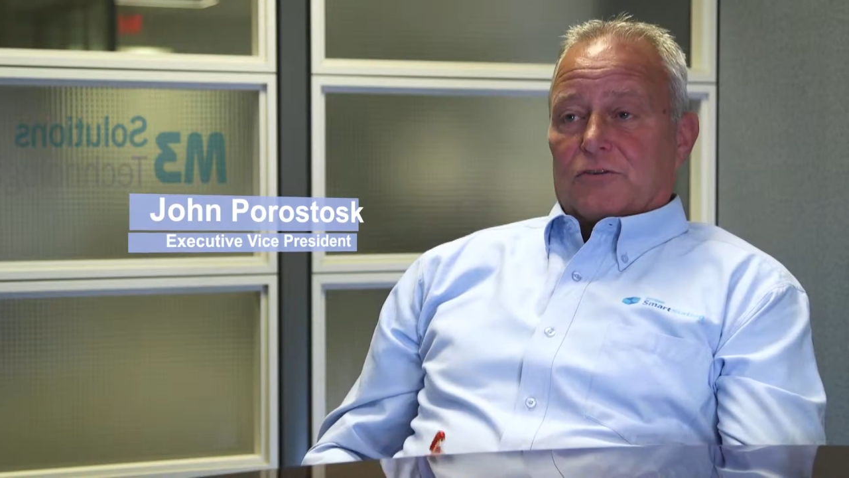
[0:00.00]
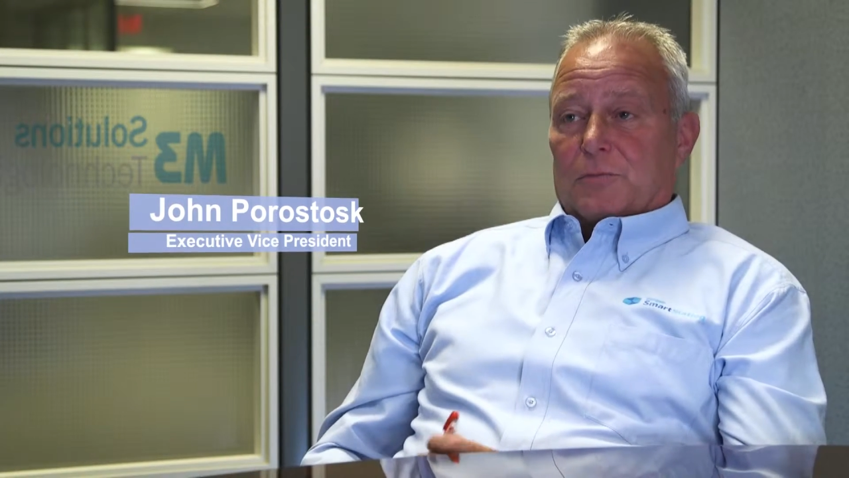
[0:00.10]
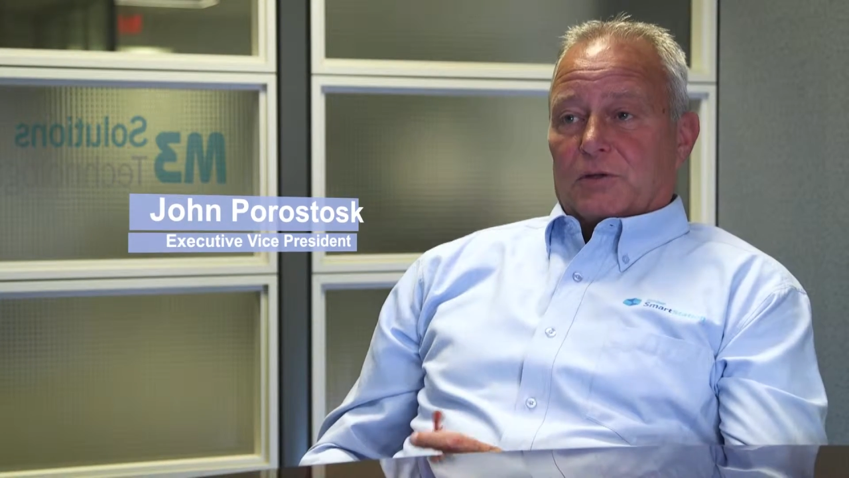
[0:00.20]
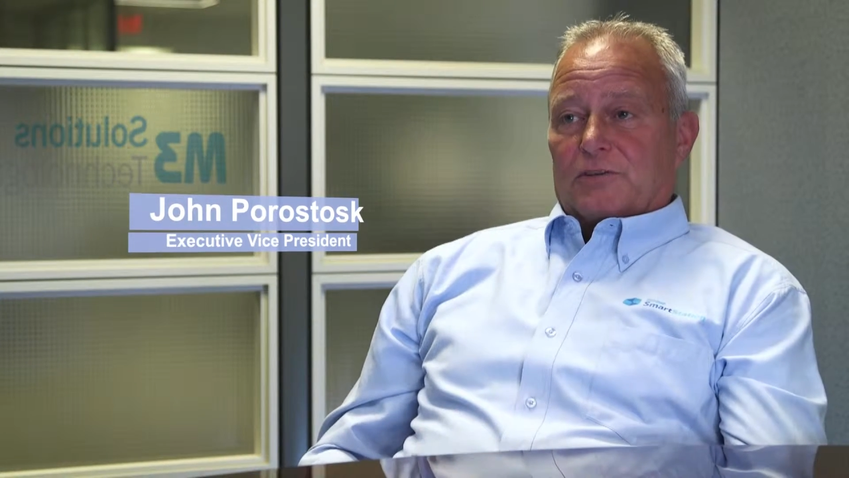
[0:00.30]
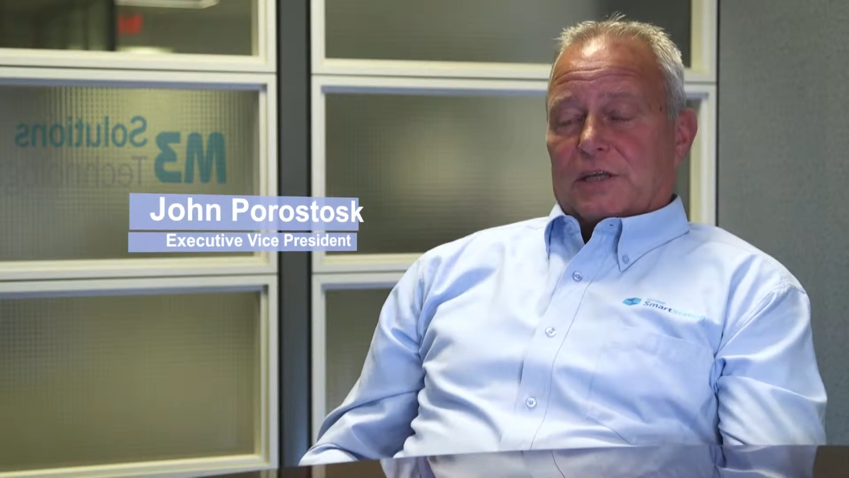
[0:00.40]

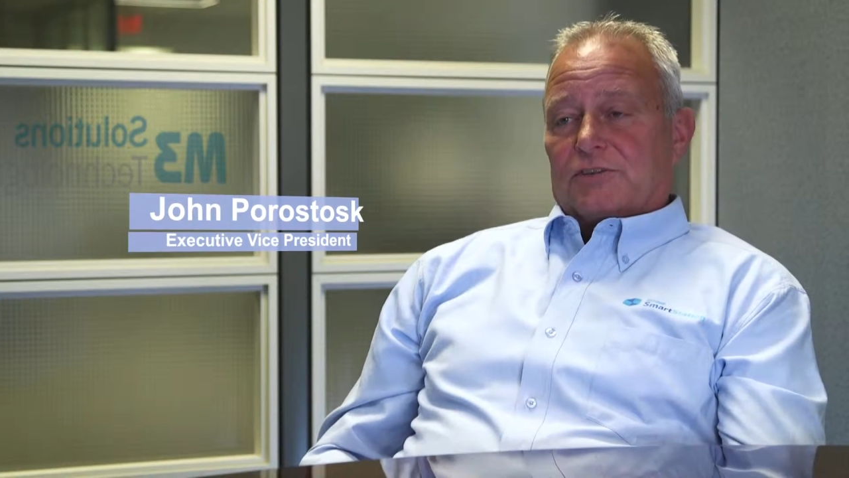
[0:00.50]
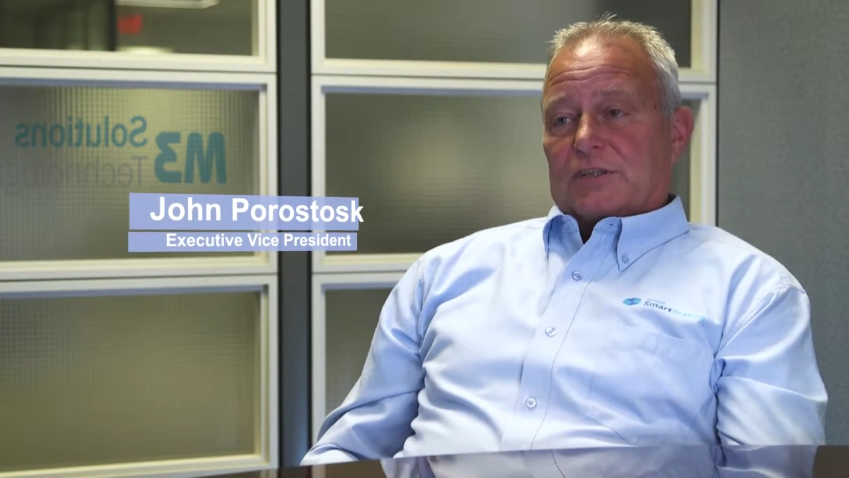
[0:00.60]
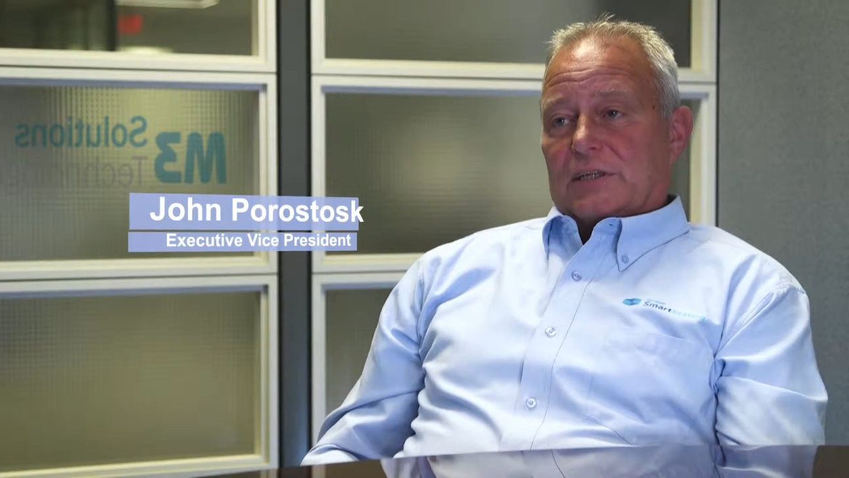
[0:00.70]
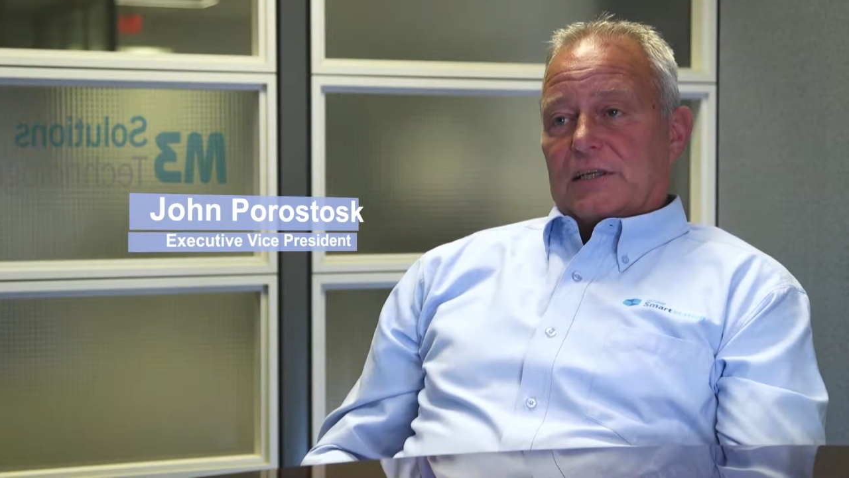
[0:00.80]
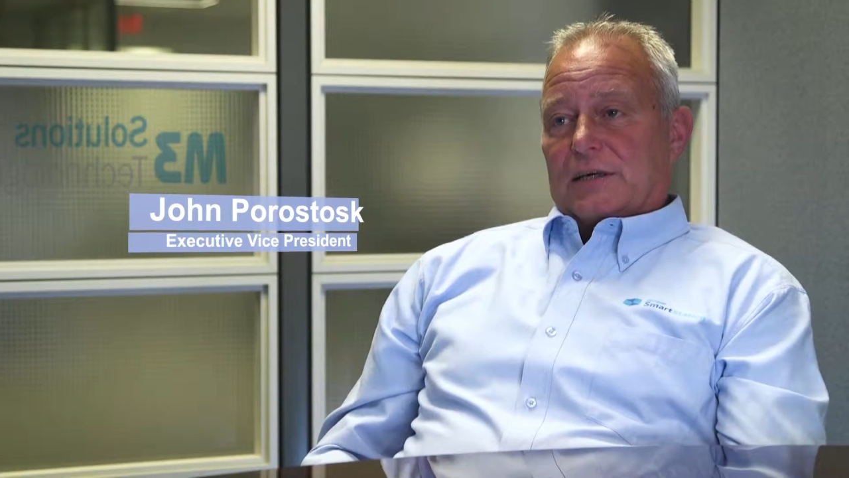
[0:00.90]

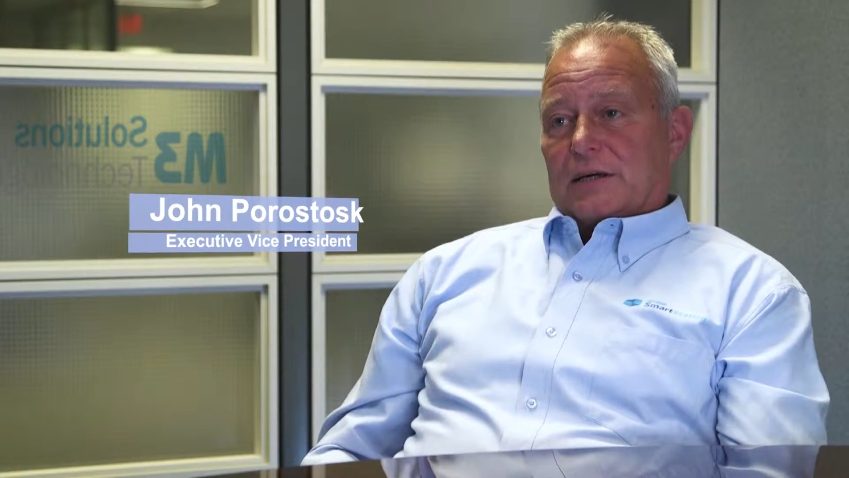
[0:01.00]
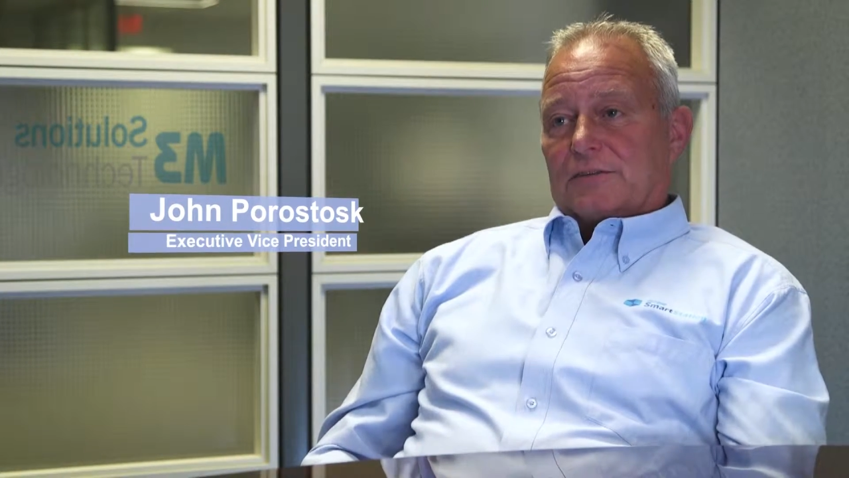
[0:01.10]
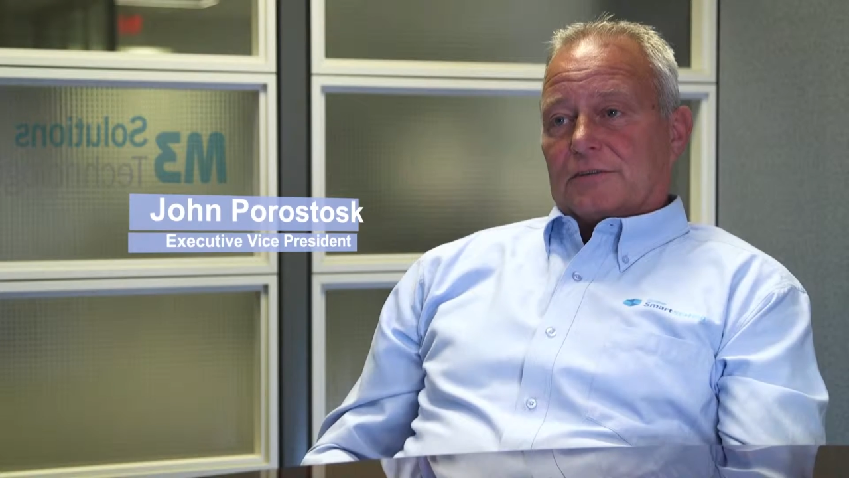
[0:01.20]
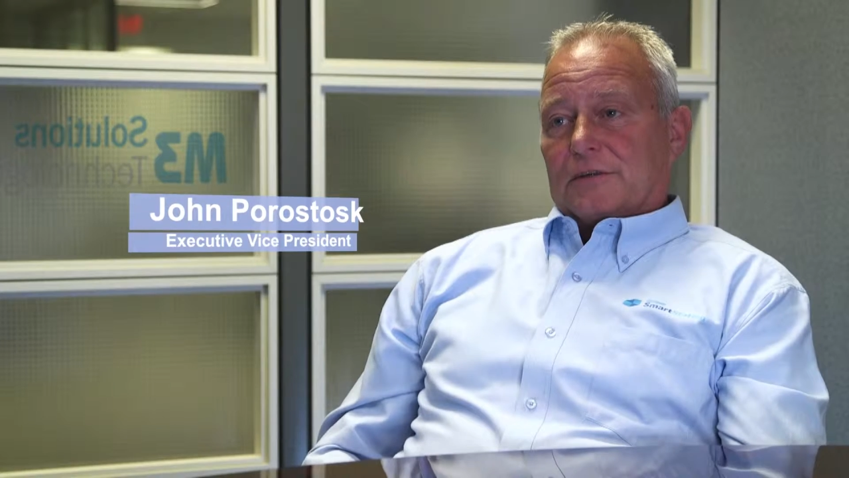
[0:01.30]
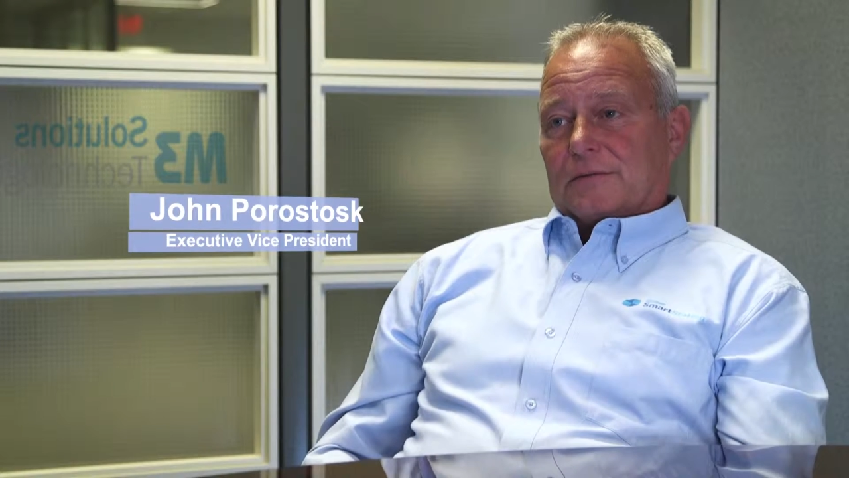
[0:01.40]
Smartstation
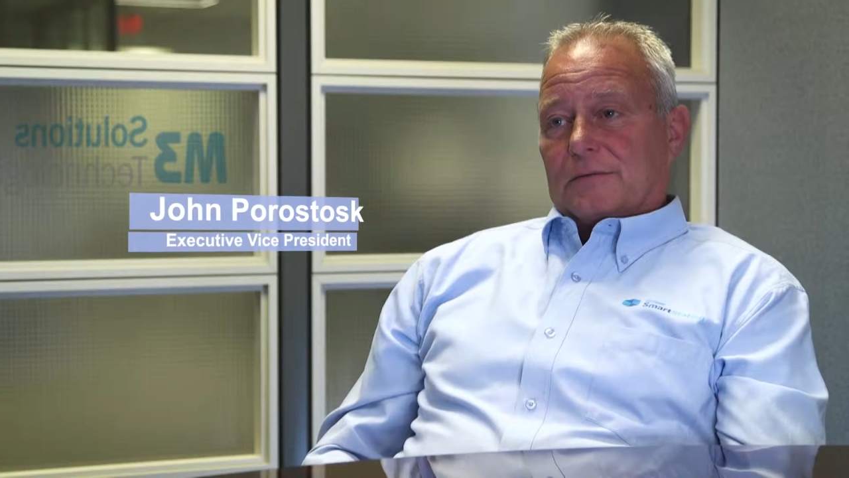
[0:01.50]
kiosk.